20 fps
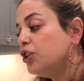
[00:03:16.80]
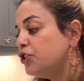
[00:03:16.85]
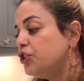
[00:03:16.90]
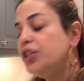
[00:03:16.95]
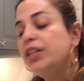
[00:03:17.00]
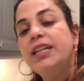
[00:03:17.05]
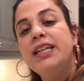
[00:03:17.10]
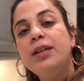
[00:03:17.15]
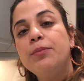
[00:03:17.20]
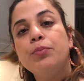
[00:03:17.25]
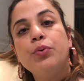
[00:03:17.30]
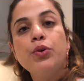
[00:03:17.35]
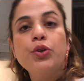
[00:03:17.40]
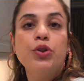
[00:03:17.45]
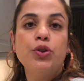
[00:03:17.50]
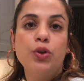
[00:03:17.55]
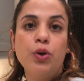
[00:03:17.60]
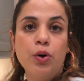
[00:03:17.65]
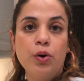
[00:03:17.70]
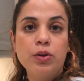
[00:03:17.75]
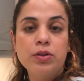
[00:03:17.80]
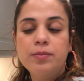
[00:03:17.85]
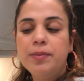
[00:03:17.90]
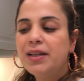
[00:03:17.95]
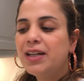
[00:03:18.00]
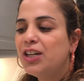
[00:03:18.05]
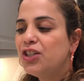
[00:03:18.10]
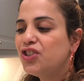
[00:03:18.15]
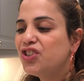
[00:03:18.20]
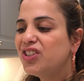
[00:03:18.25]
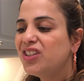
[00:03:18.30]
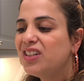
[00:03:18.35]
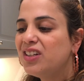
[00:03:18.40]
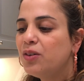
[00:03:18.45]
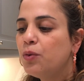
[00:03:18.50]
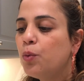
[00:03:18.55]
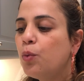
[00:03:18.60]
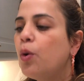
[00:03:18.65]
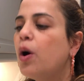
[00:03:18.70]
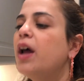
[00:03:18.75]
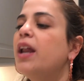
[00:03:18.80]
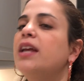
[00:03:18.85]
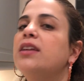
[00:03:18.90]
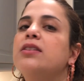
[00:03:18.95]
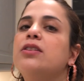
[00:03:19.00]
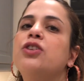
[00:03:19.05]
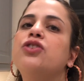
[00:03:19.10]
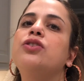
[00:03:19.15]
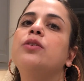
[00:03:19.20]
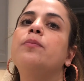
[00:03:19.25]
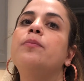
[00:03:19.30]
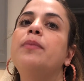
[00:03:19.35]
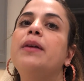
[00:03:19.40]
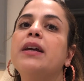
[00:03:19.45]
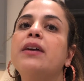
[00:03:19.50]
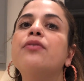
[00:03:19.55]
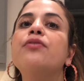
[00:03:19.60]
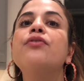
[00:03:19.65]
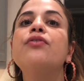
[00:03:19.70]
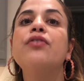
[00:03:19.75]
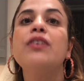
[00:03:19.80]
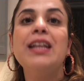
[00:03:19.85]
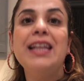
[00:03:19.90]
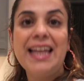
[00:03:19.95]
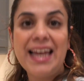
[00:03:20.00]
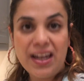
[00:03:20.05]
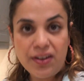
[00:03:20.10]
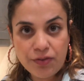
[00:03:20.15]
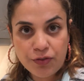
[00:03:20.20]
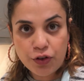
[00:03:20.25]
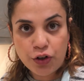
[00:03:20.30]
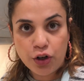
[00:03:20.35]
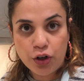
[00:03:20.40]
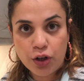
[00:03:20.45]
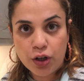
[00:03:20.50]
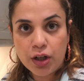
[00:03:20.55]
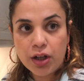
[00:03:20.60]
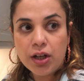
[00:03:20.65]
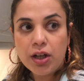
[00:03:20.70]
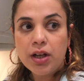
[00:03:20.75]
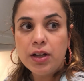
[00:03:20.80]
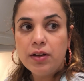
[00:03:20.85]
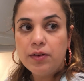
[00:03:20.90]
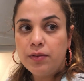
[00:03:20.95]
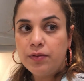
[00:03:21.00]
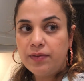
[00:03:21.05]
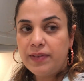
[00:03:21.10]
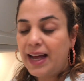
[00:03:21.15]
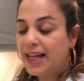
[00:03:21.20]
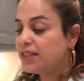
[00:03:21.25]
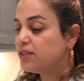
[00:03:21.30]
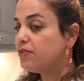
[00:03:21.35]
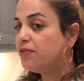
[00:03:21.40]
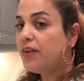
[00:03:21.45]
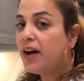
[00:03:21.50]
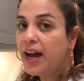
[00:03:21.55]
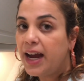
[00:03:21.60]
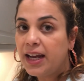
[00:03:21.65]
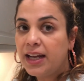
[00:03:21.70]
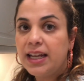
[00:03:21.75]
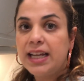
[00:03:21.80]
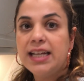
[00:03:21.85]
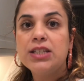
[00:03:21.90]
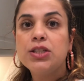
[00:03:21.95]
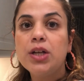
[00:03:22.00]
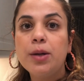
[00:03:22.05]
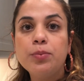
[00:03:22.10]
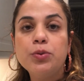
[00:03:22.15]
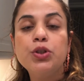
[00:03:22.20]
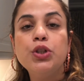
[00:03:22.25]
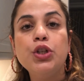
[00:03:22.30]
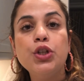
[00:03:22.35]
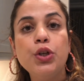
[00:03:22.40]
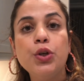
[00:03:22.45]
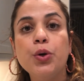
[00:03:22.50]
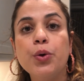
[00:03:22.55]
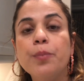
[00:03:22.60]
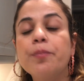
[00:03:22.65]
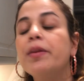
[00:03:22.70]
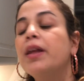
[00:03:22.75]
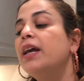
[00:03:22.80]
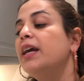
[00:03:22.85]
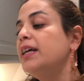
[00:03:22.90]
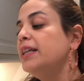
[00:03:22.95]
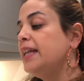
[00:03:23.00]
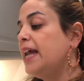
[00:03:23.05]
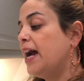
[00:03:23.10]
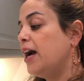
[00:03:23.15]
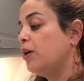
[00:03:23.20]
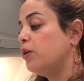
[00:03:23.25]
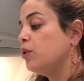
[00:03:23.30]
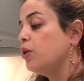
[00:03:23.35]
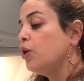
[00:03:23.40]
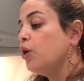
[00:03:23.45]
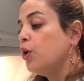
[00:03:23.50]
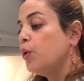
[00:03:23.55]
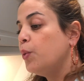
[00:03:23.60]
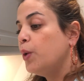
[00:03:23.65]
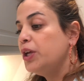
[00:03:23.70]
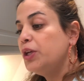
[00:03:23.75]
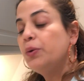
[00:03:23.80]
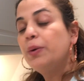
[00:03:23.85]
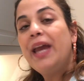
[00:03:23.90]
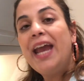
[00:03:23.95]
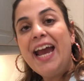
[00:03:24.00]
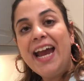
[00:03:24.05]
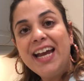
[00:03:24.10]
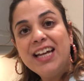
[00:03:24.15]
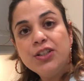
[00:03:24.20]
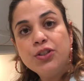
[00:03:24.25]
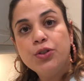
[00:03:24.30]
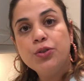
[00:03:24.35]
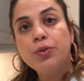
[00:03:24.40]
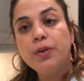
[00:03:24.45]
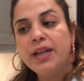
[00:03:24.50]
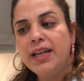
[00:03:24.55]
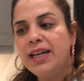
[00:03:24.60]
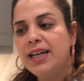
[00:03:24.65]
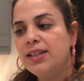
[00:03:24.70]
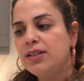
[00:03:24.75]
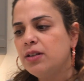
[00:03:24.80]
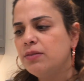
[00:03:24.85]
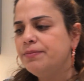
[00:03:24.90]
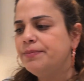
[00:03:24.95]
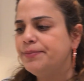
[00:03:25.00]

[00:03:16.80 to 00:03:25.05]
she didn't put those because she didn't want it such a big flavor. That's fine, it's up to you. Now, what you can do is,